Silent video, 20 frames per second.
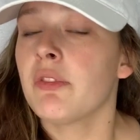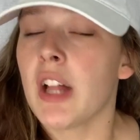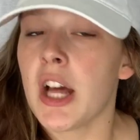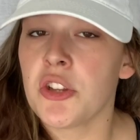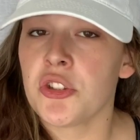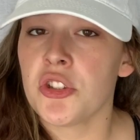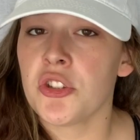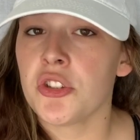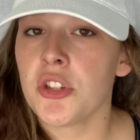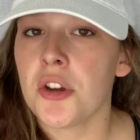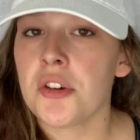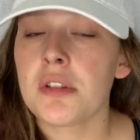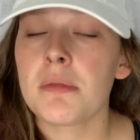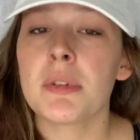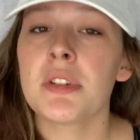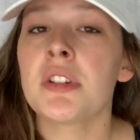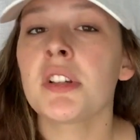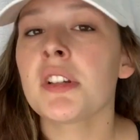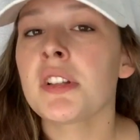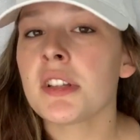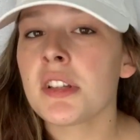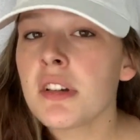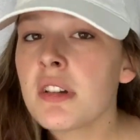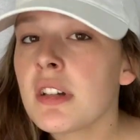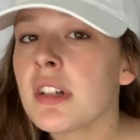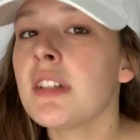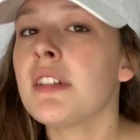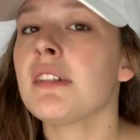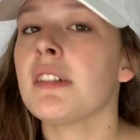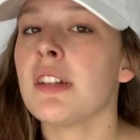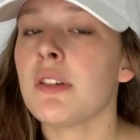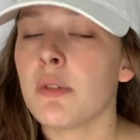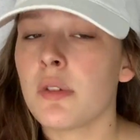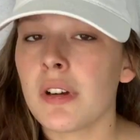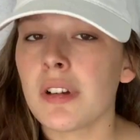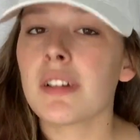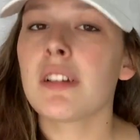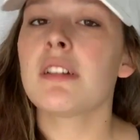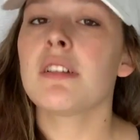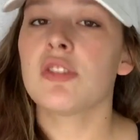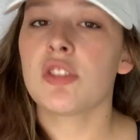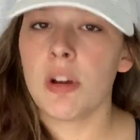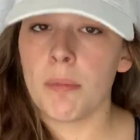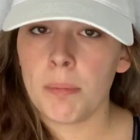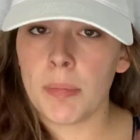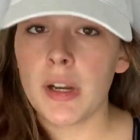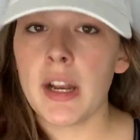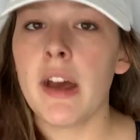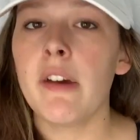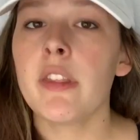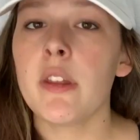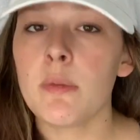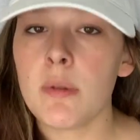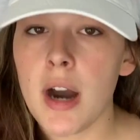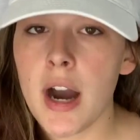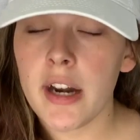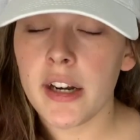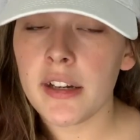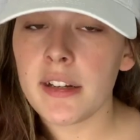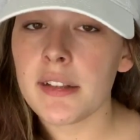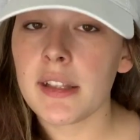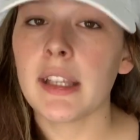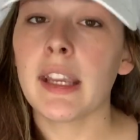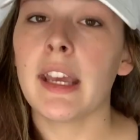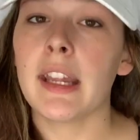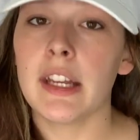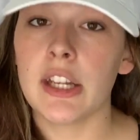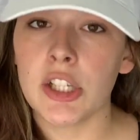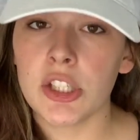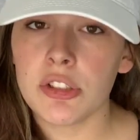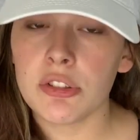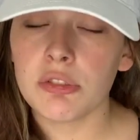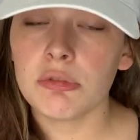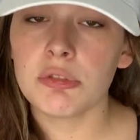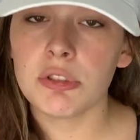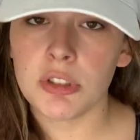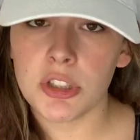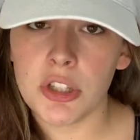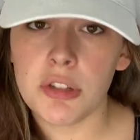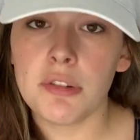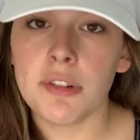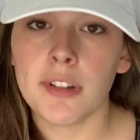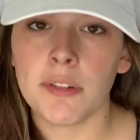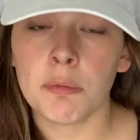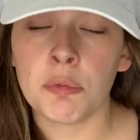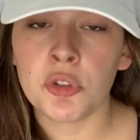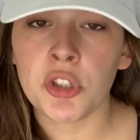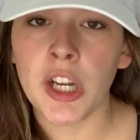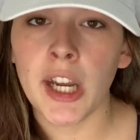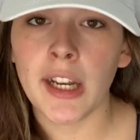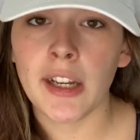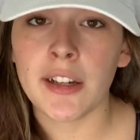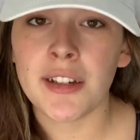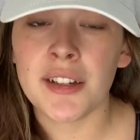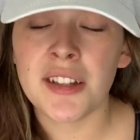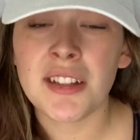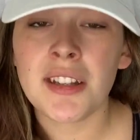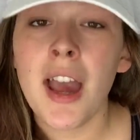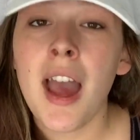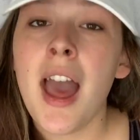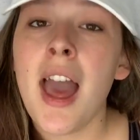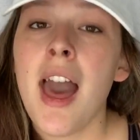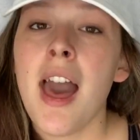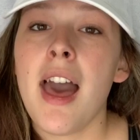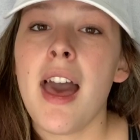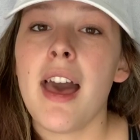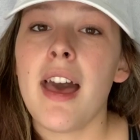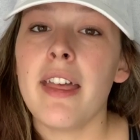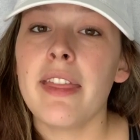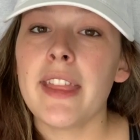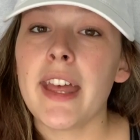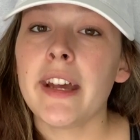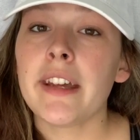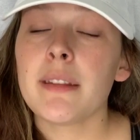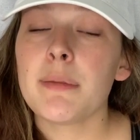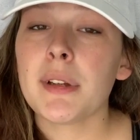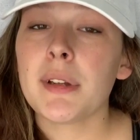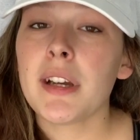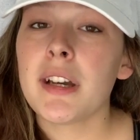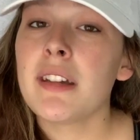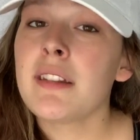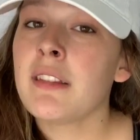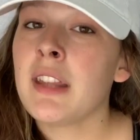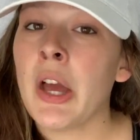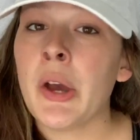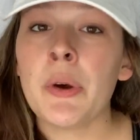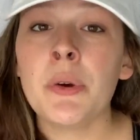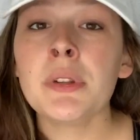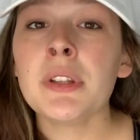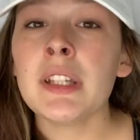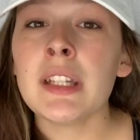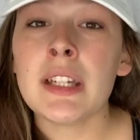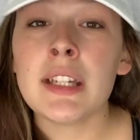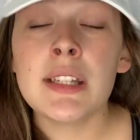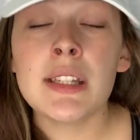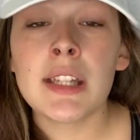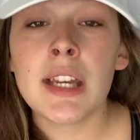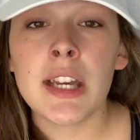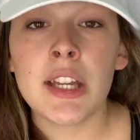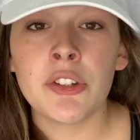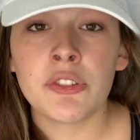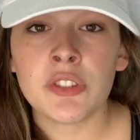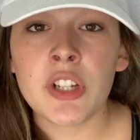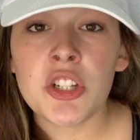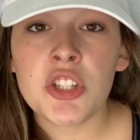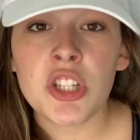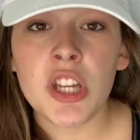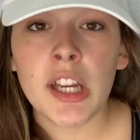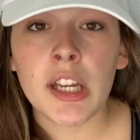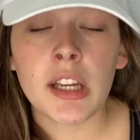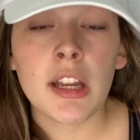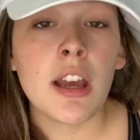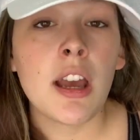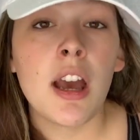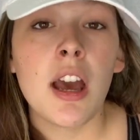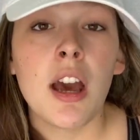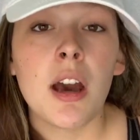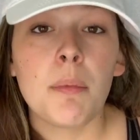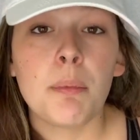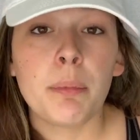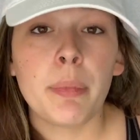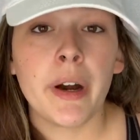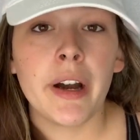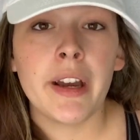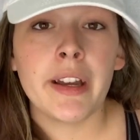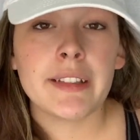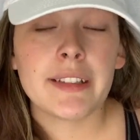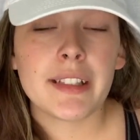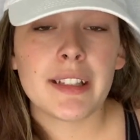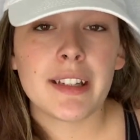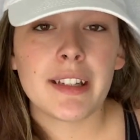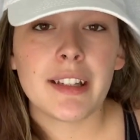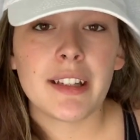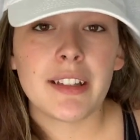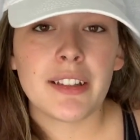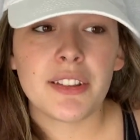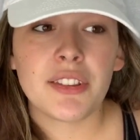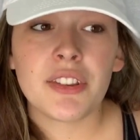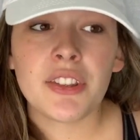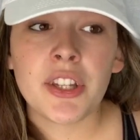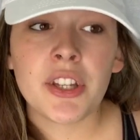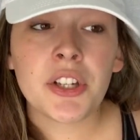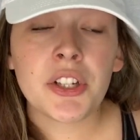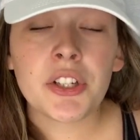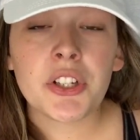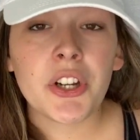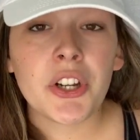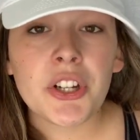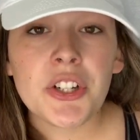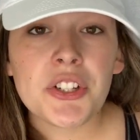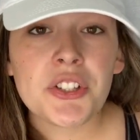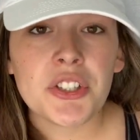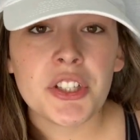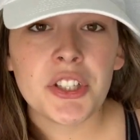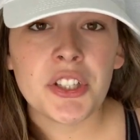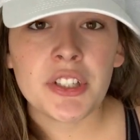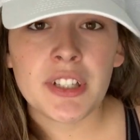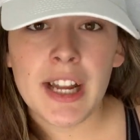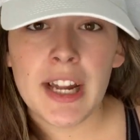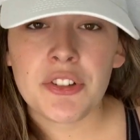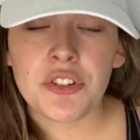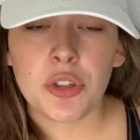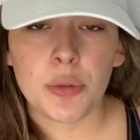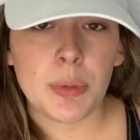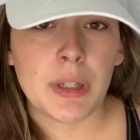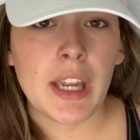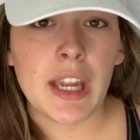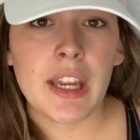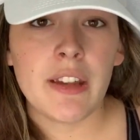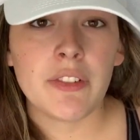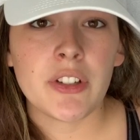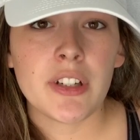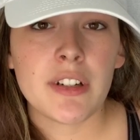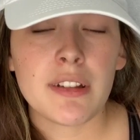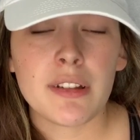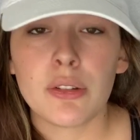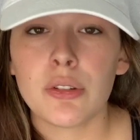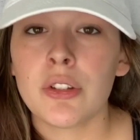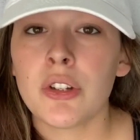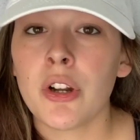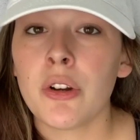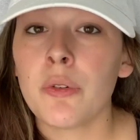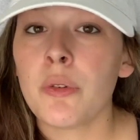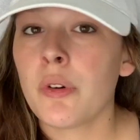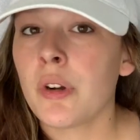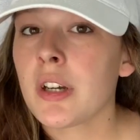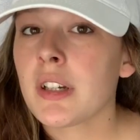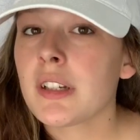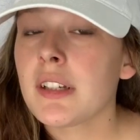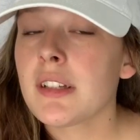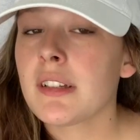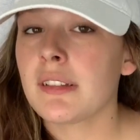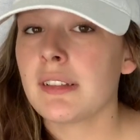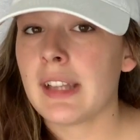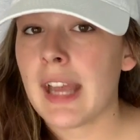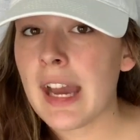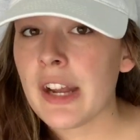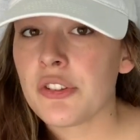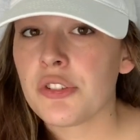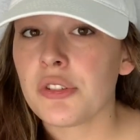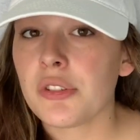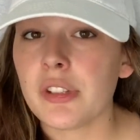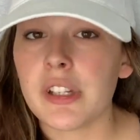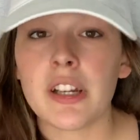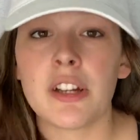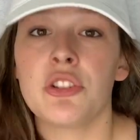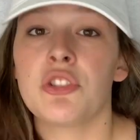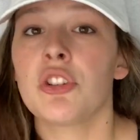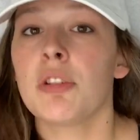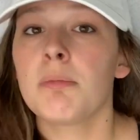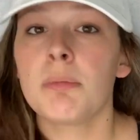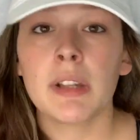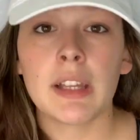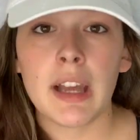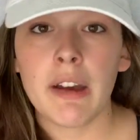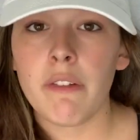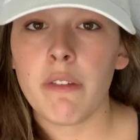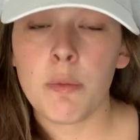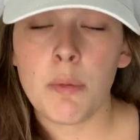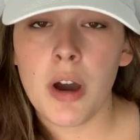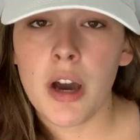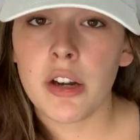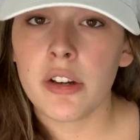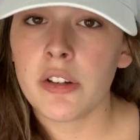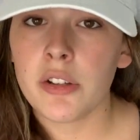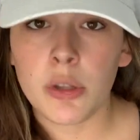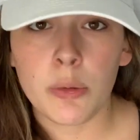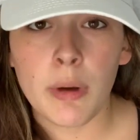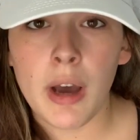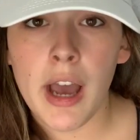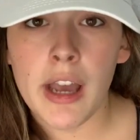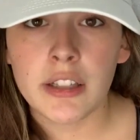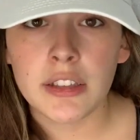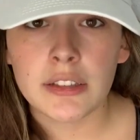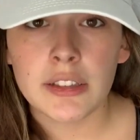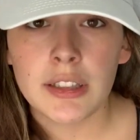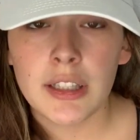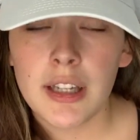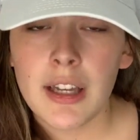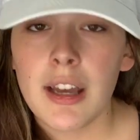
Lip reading: flashy shows, but you're still going to see orcas jumping out of the waters and getting cues from trainers, and that is because not only is it enriching, but they're encouraging your natural behaviors. You know, orcas naturally are jumping out of the water in the wild.